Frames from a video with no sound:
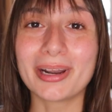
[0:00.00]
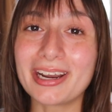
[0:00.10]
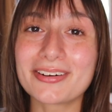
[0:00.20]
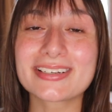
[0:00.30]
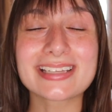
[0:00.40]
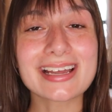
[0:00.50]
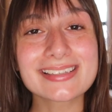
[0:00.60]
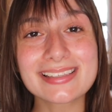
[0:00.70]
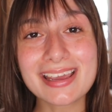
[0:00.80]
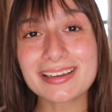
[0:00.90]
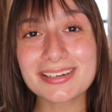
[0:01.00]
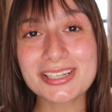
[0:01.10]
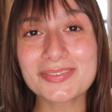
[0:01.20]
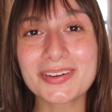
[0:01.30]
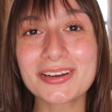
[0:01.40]
But anyways, that's the end of
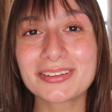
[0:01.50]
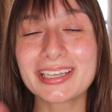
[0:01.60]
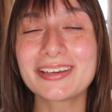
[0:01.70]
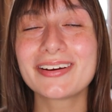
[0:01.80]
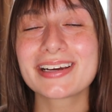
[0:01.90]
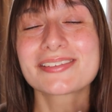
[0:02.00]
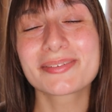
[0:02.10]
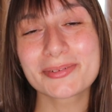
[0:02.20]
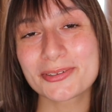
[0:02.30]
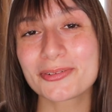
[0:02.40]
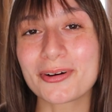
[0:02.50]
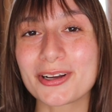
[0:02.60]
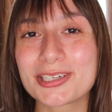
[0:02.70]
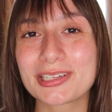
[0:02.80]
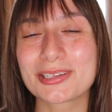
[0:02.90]
this video. Thank you guys so much for
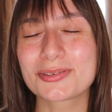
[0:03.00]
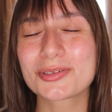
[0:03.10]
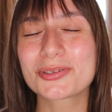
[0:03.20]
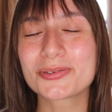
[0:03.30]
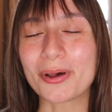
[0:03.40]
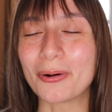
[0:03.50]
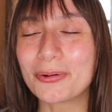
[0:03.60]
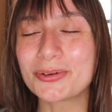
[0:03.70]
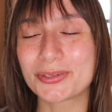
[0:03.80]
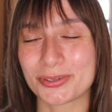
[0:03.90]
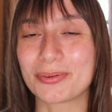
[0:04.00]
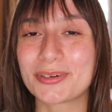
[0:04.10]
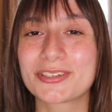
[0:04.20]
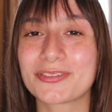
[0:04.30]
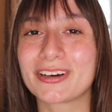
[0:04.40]
watching. This was so
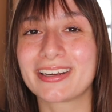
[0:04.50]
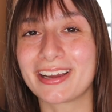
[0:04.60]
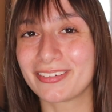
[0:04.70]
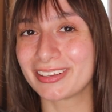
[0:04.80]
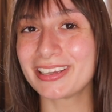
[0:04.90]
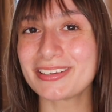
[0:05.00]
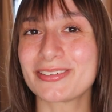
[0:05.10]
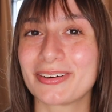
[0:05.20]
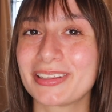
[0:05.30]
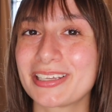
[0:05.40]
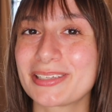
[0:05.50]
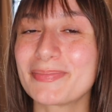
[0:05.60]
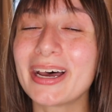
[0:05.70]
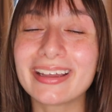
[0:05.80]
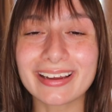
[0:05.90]
much fun. I really enjoyed this,
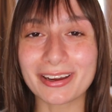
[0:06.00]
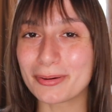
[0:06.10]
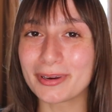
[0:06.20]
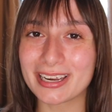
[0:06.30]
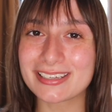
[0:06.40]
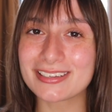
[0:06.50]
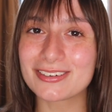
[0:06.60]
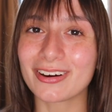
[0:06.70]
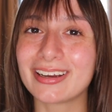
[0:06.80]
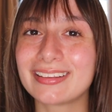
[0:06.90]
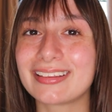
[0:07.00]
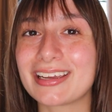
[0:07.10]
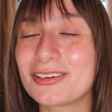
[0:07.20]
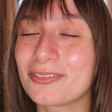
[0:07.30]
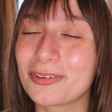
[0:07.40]
but I hope you guys enjoyed.
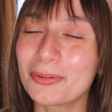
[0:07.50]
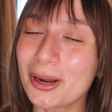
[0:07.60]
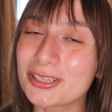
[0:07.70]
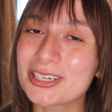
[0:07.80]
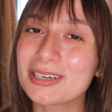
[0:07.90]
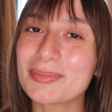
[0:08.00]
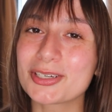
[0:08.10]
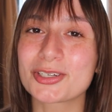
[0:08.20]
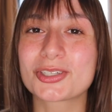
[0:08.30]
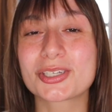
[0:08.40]
Thank you for watching. Make sure to